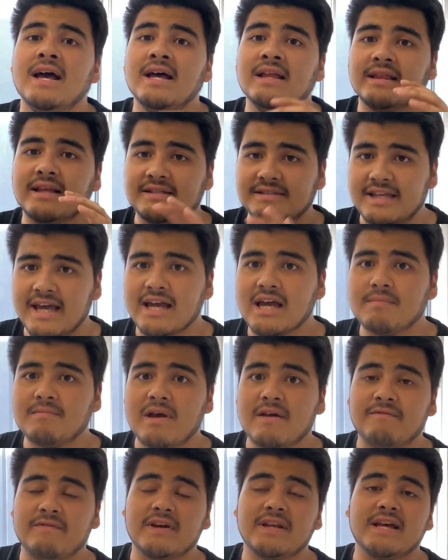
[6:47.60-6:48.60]
The second
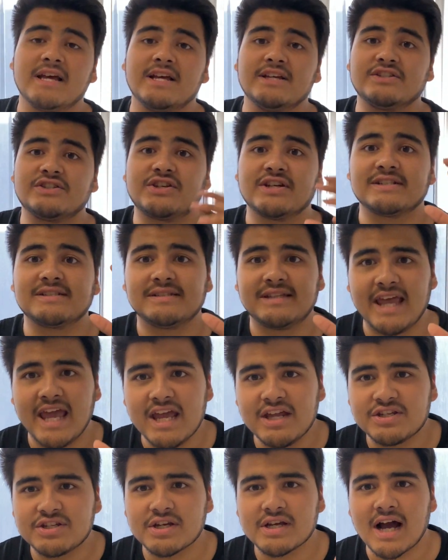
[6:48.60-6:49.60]
method is just
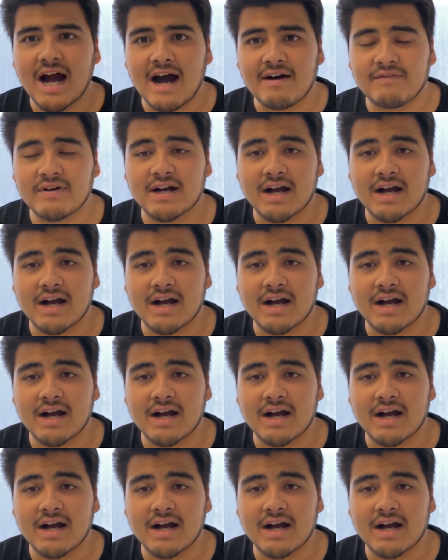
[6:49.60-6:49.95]
teaching other